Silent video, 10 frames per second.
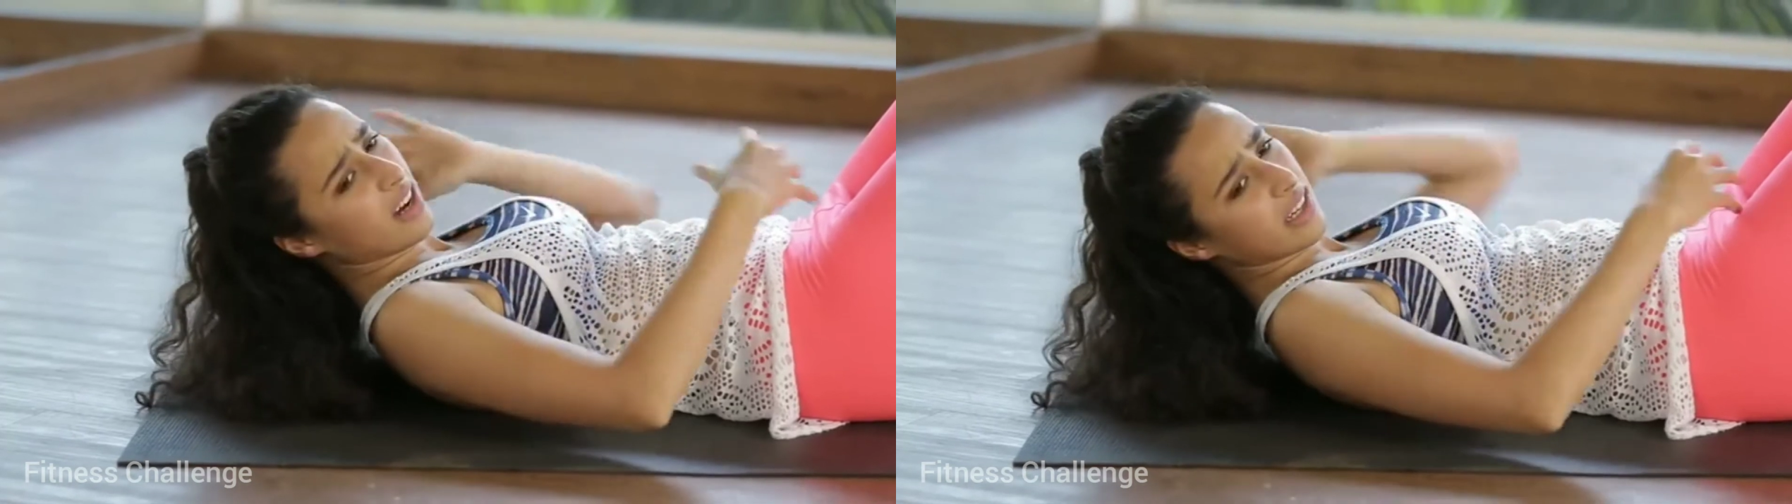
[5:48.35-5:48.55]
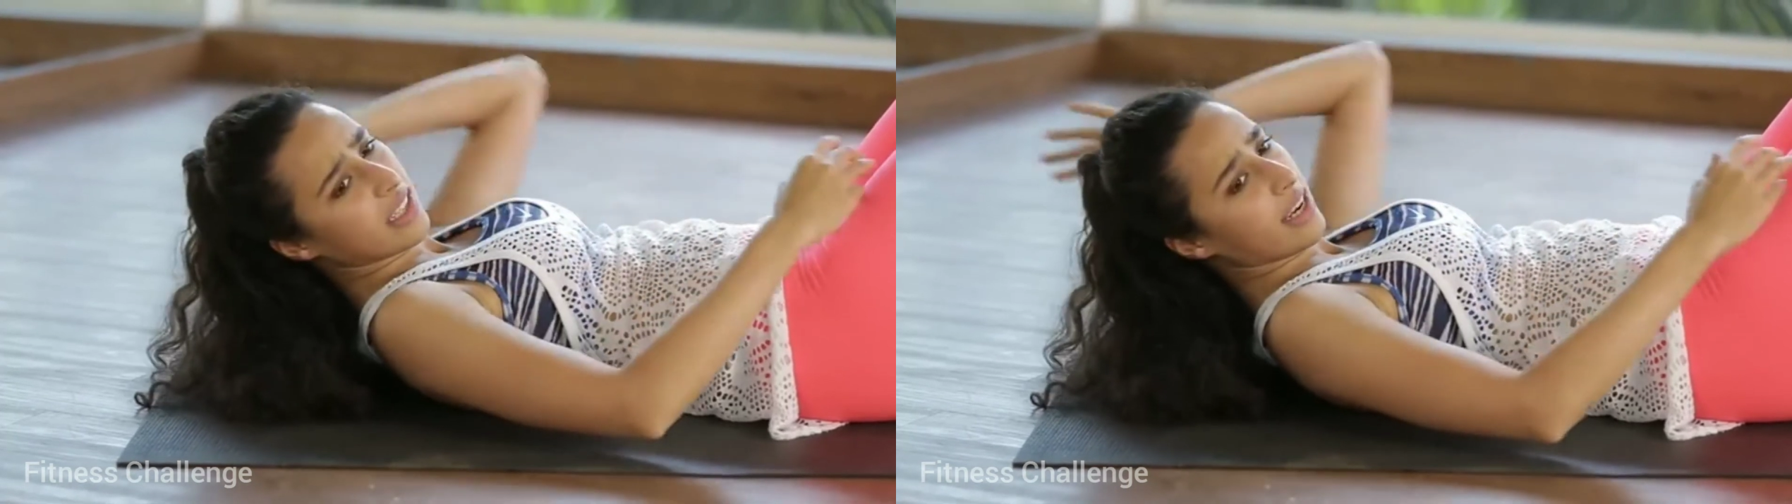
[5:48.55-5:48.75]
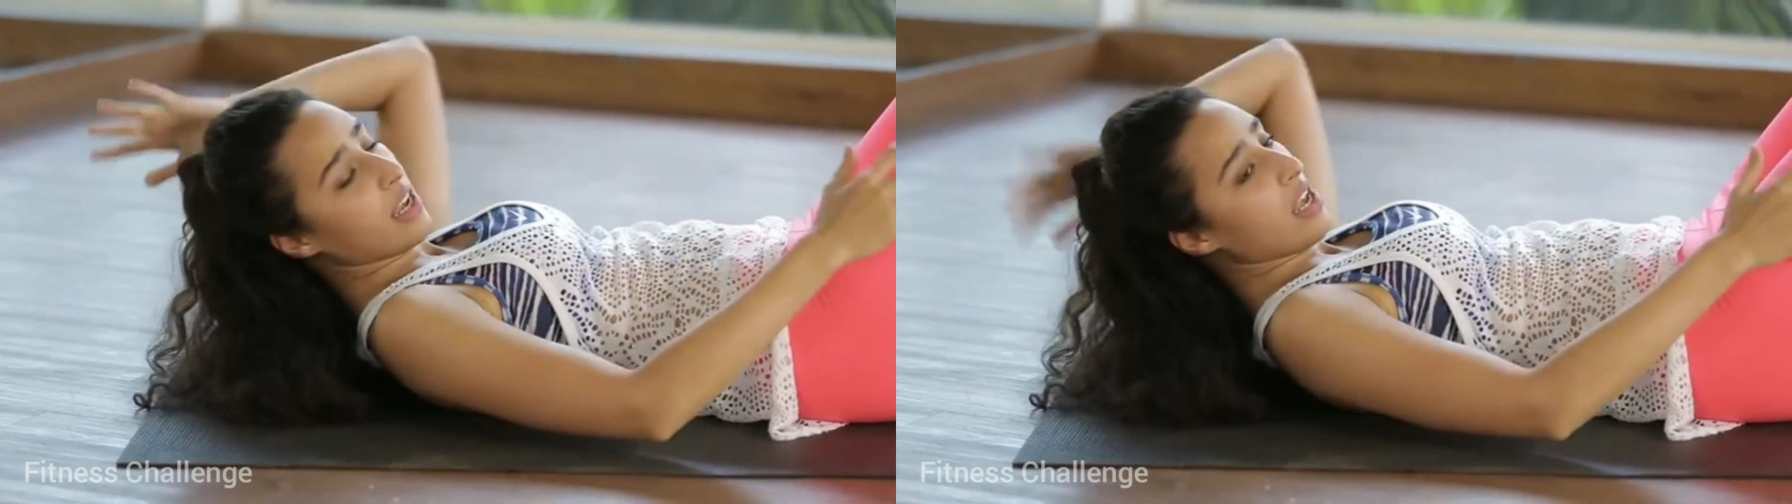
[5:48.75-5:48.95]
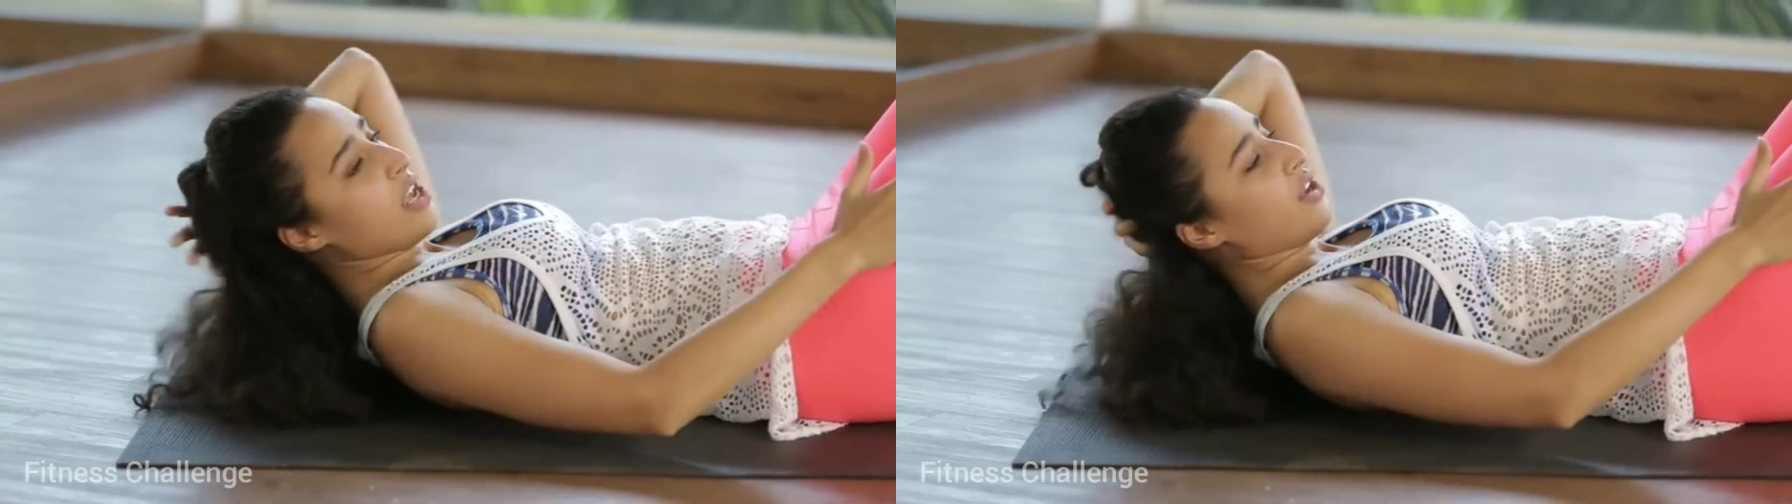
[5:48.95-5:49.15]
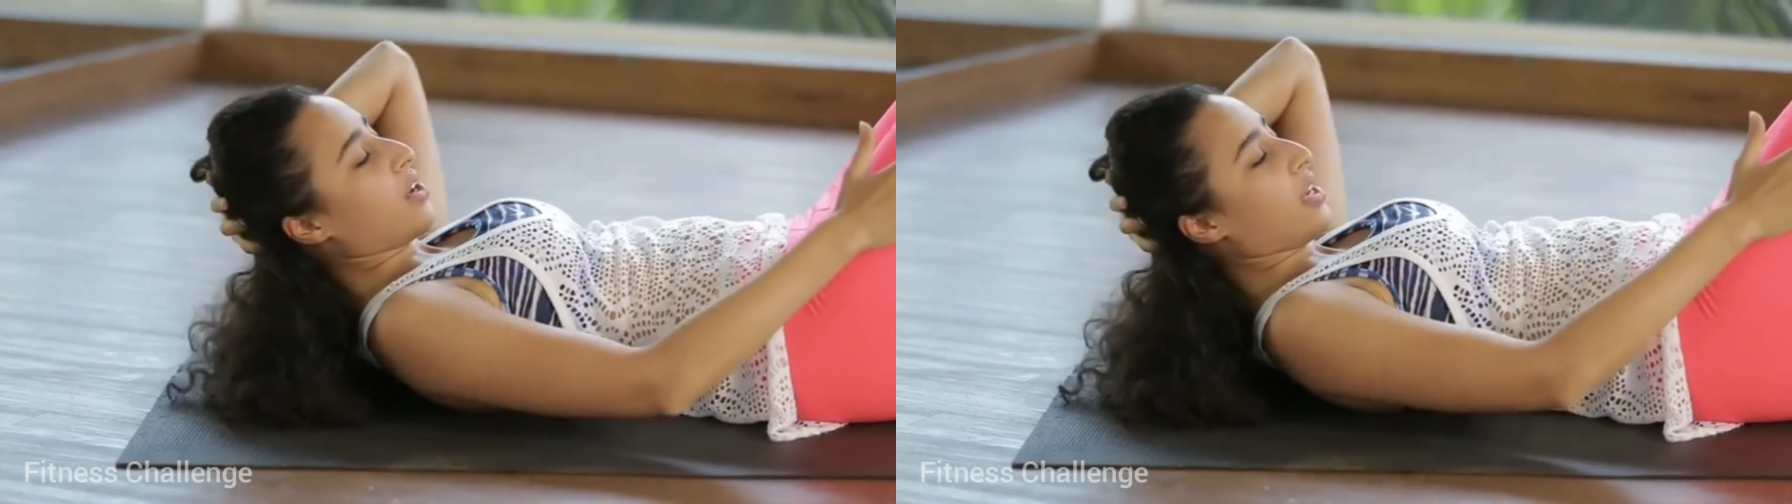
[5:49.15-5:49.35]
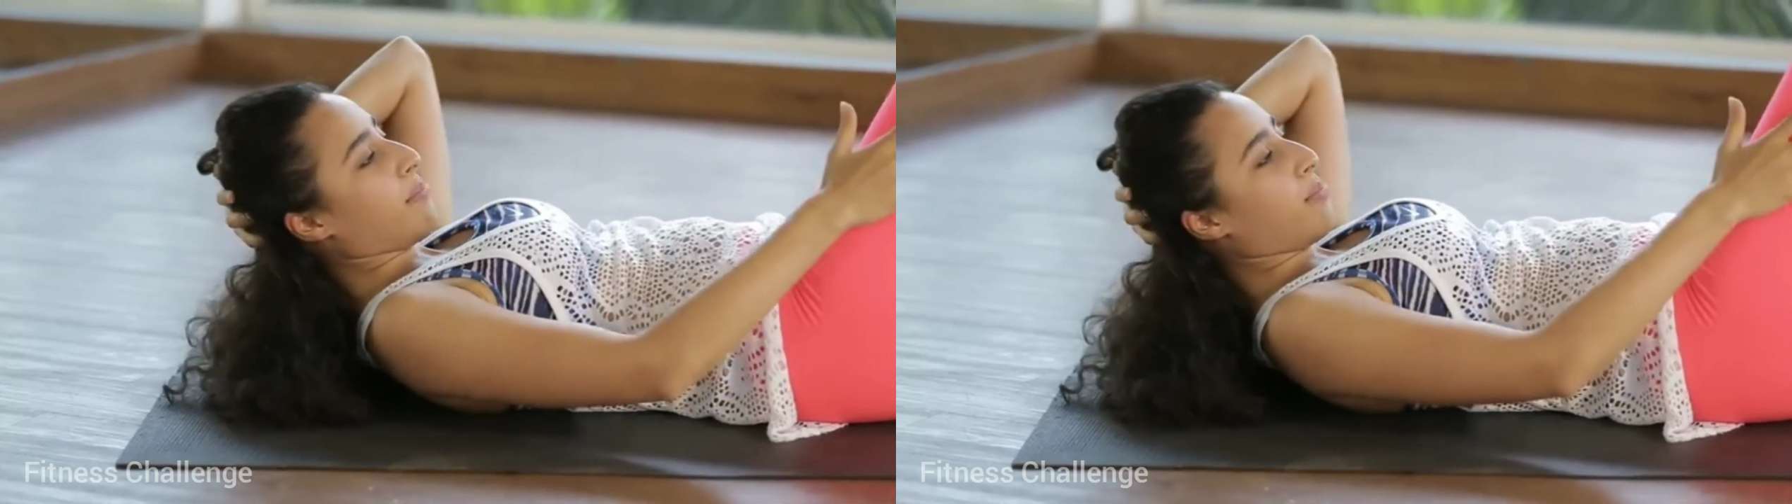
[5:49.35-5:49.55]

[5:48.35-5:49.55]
hurting, you can